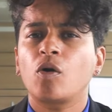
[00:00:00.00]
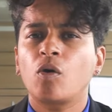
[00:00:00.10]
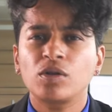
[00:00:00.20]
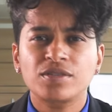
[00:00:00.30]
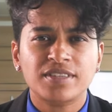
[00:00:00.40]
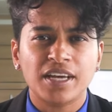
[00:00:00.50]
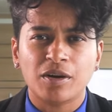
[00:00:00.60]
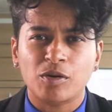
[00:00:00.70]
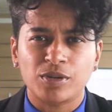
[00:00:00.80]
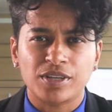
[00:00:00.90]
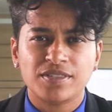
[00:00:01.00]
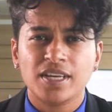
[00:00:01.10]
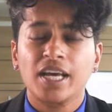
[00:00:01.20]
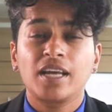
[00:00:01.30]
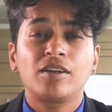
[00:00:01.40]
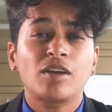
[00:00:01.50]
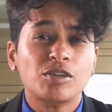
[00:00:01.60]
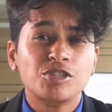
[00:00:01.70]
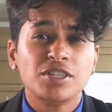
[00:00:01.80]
all stakeholders not